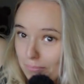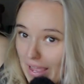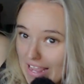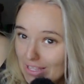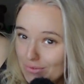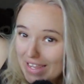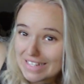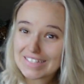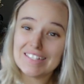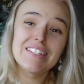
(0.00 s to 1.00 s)
P.
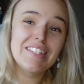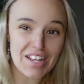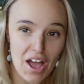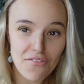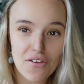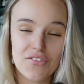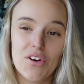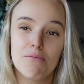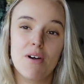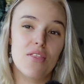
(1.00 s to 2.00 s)
Louise stuff
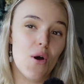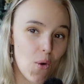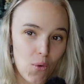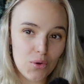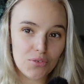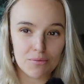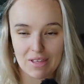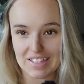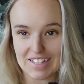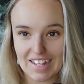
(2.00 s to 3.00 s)
from the haul from
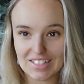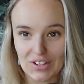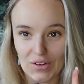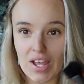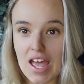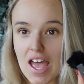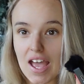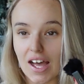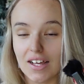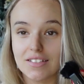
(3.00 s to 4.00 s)
the other day, so
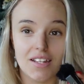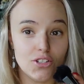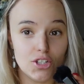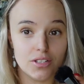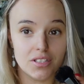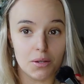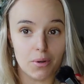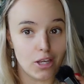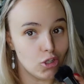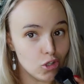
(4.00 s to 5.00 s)
stay tuned to see
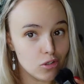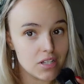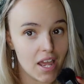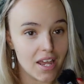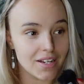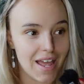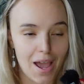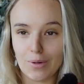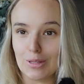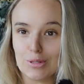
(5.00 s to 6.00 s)
what I use and
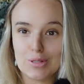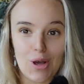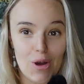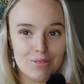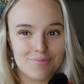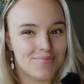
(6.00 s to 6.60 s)
how it looks on.